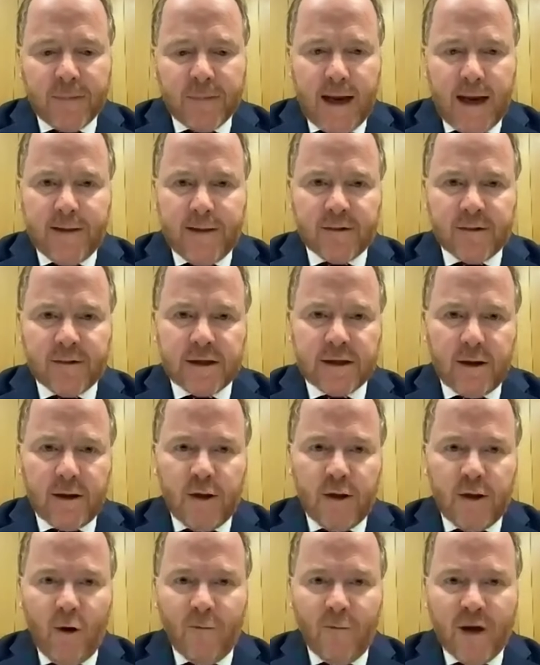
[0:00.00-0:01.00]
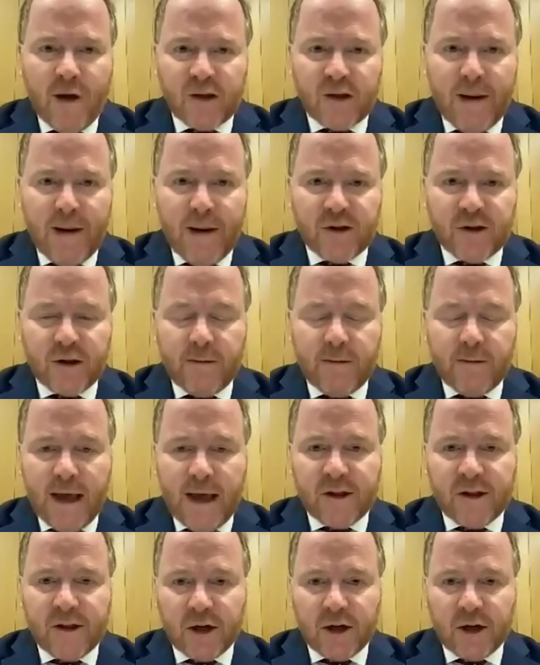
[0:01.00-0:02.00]
And the obvious
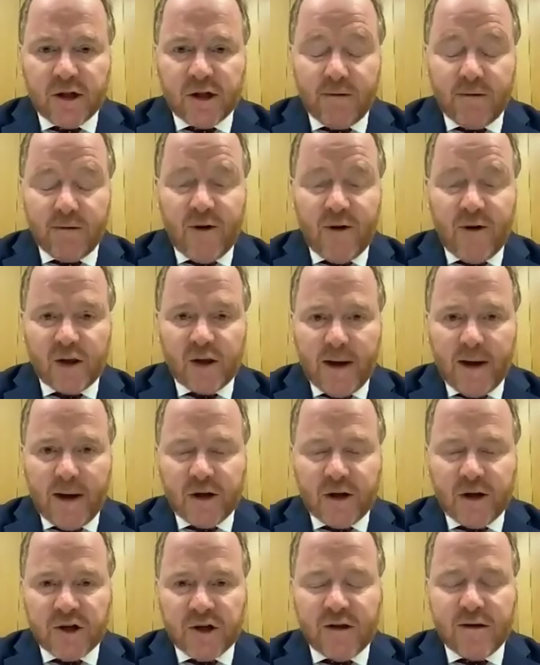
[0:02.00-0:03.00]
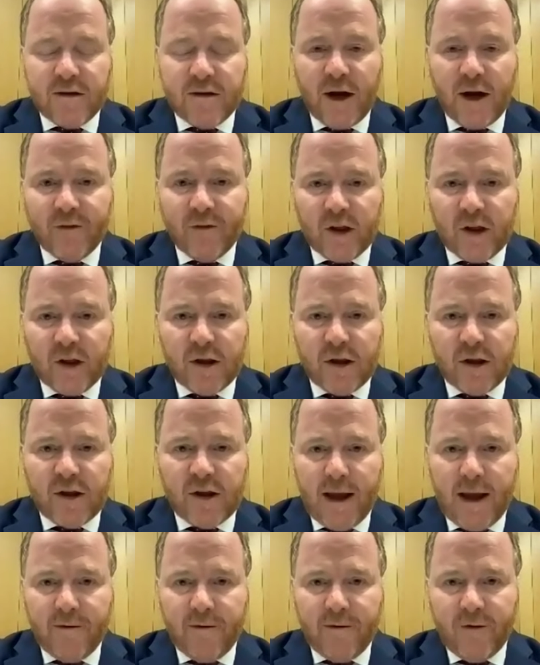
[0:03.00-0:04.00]
message, the first message, is none of us are
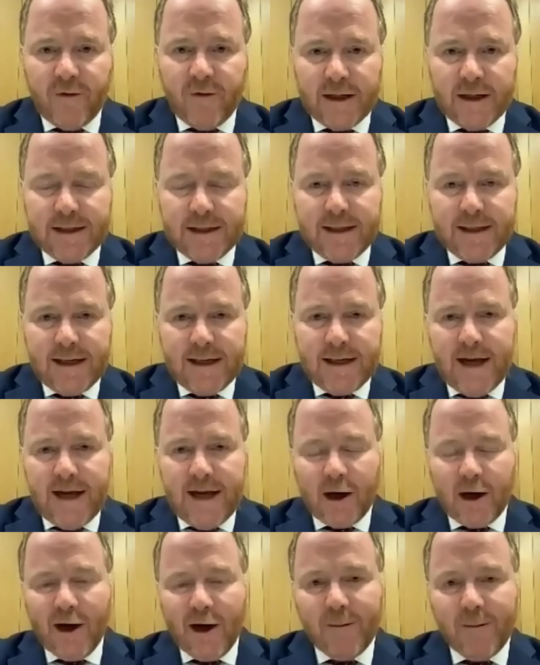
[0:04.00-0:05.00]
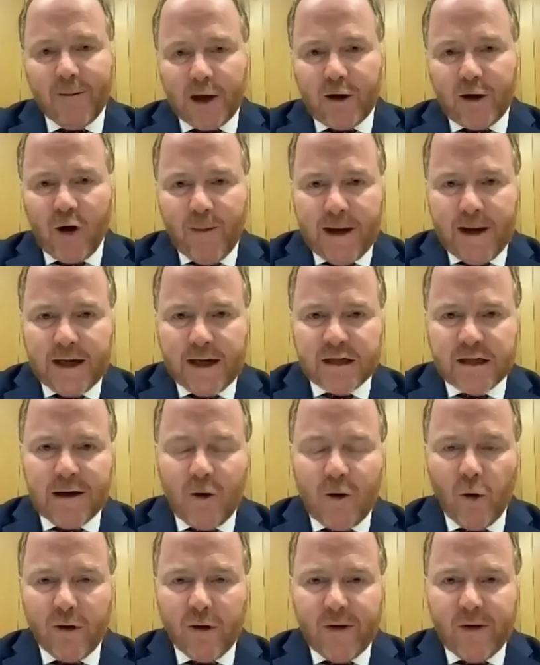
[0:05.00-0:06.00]
safe in a global economy
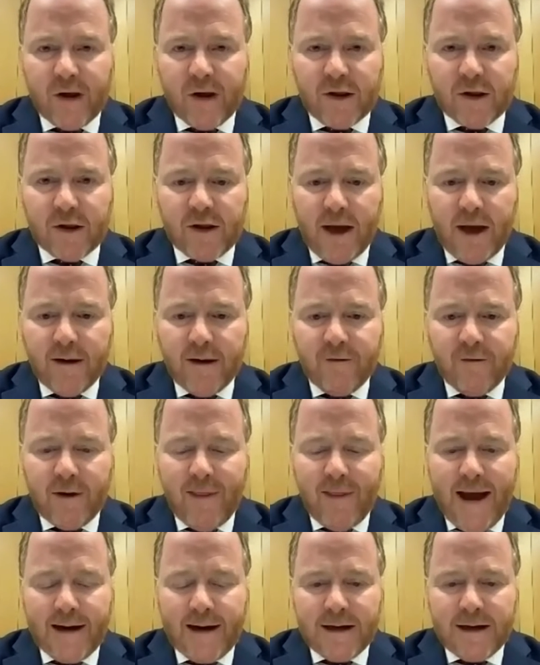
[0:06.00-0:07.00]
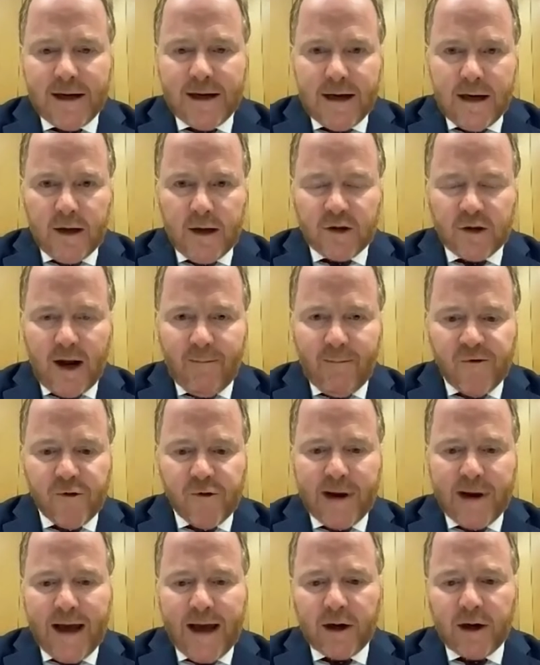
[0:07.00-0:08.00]
until all of us are safe. And that has come
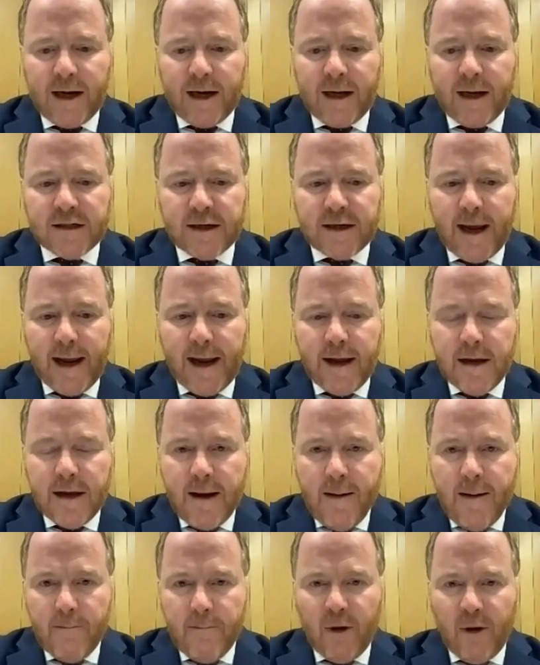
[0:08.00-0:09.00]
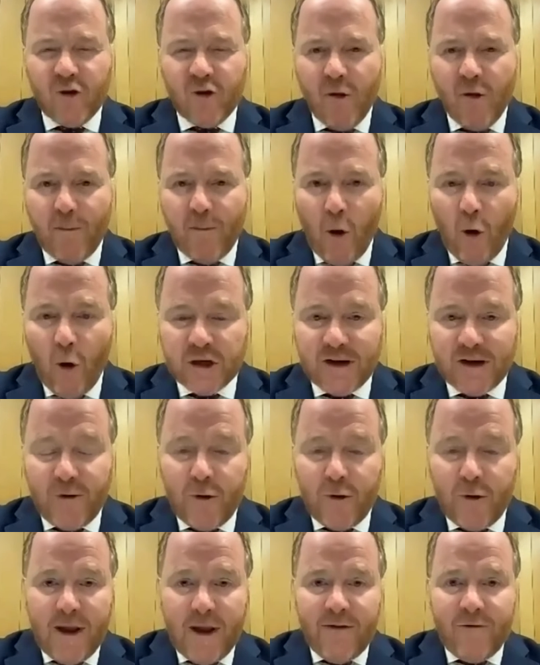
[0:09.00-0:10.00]
through loud and clear today. But this report, if
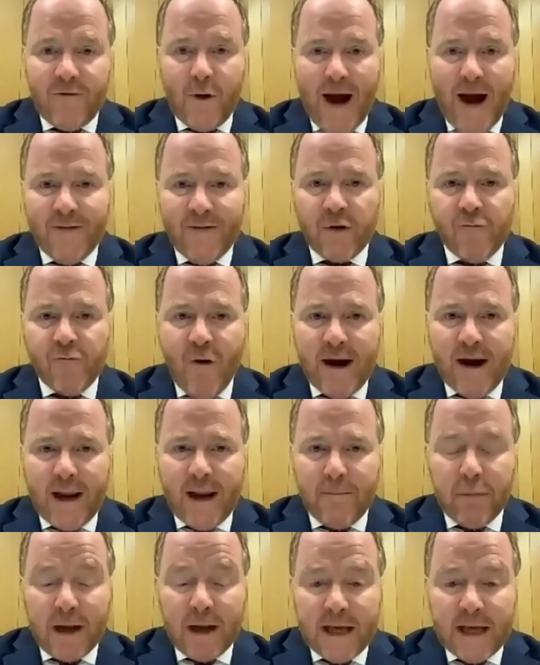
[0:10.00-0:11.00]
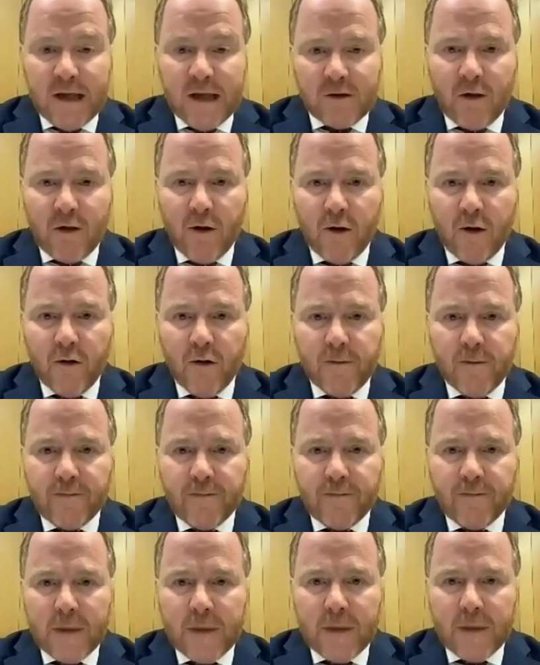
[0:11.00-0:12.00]
you haven't read it, please
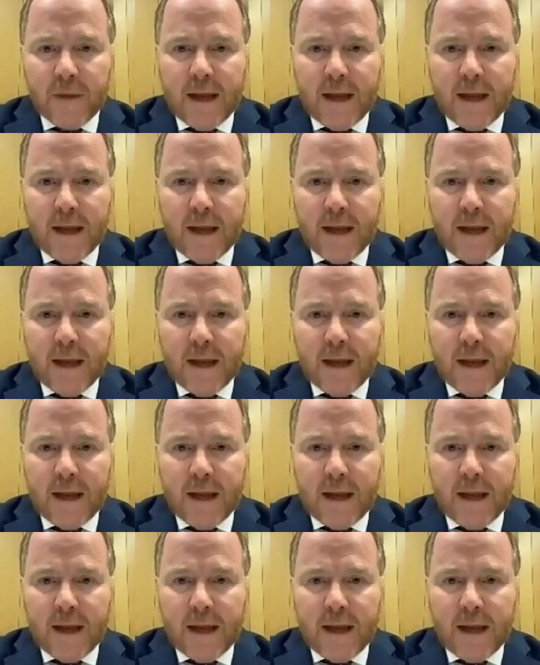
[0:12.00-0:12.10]
do.